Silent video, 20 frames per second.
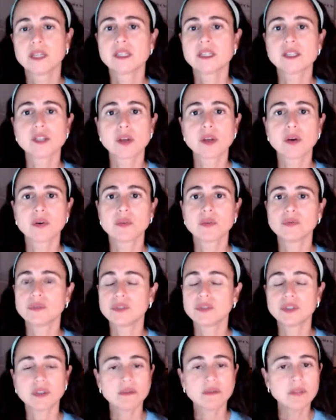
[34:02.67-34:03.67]

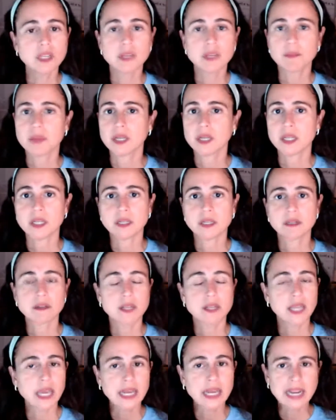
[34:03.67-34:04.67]
So don't keep it in.
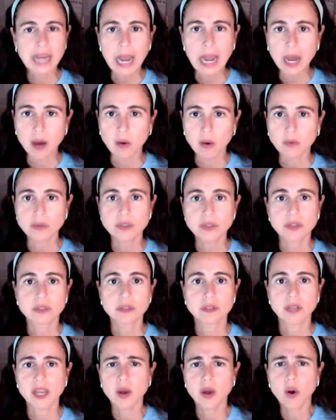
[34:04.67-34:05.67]
Get it out.
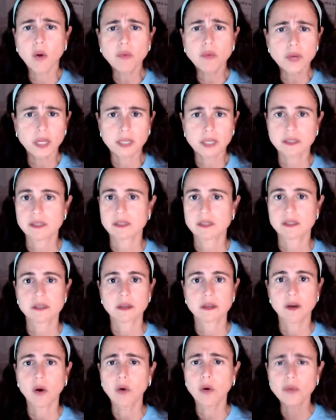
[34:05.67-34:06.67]
Own it.
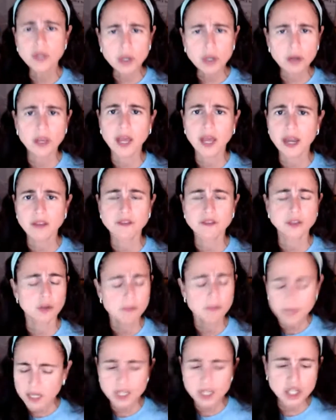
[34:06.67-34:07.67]
Own your life.
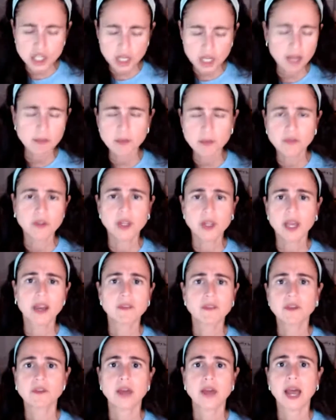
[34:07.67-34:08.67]
Don't be ashamed of the
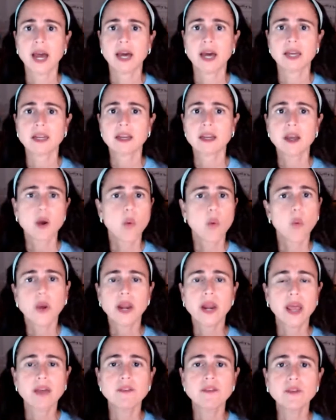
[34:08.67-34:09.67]
life you had.
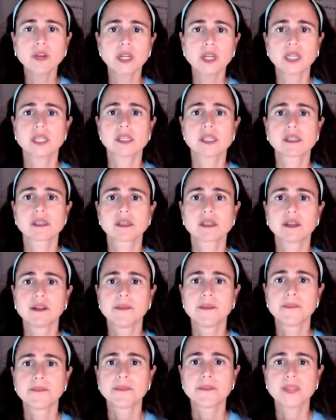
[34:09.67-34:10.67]
Whatever it is
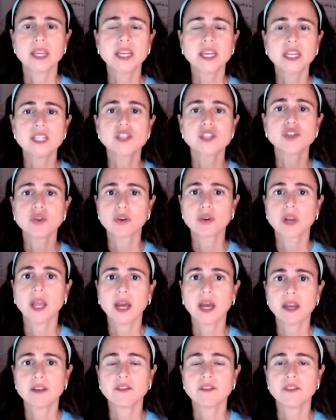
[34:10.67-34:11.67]
your
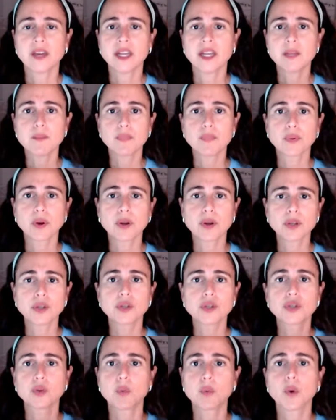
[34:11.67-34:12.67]
life and it brought
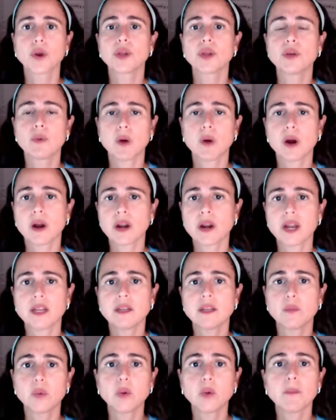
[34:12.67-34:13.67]
you to where you are and
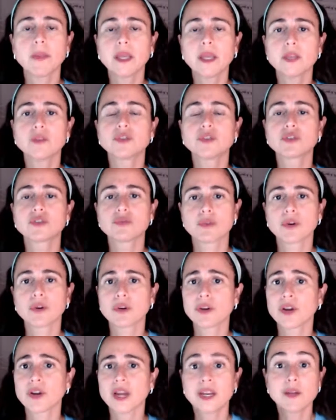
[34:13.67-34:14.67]
it will make you
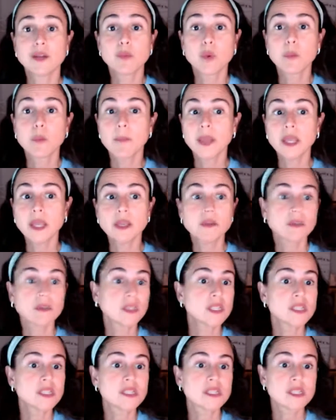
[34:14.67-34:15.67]
stronger and it will make you, in
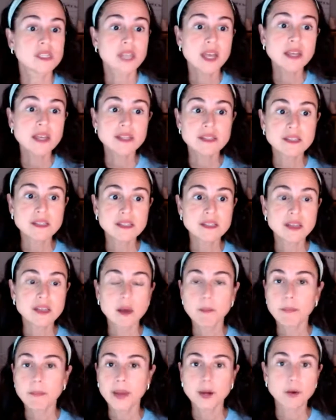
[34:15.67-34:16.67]
this sense,
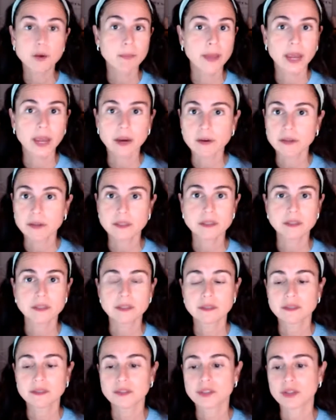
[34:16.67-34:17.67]
a better parent.
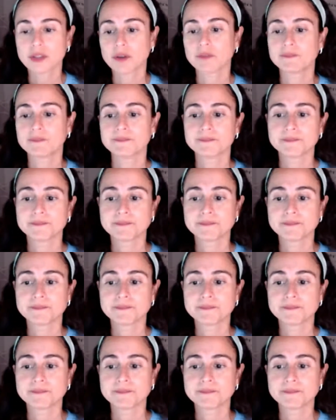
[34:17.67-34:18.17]
So